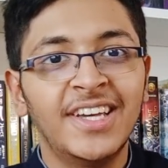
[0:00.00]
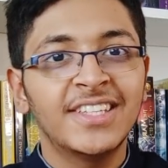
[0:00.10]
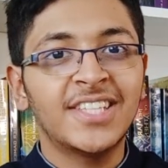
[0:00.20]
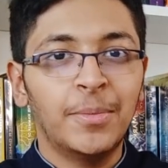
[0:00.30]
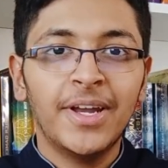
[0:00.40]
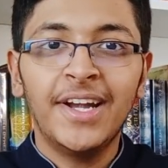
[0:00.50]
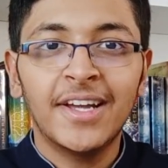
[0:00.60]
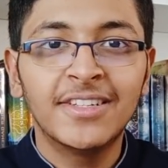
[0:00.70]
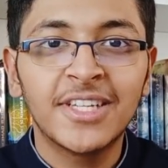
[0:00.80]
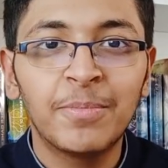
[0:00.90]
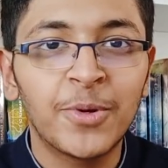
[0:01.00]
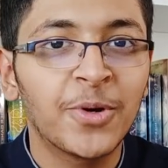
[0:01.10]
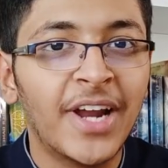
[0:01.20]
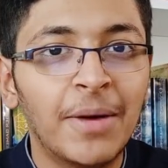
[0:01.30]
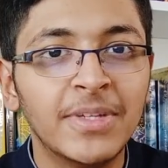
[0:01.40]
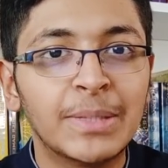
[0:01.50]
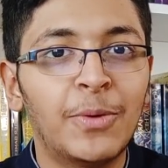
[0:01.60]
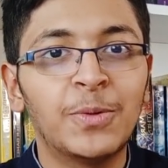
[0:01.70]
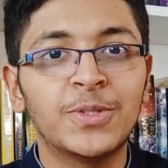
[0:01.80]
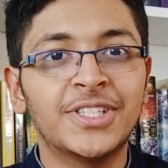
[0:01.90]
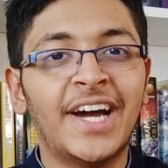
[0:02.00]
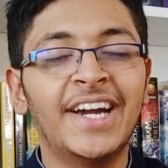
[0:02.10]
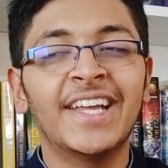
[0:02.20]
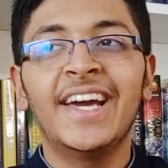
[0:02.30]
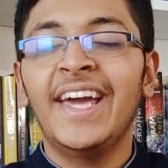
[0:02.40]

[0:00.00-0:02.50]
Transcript: Summer internship program is about to start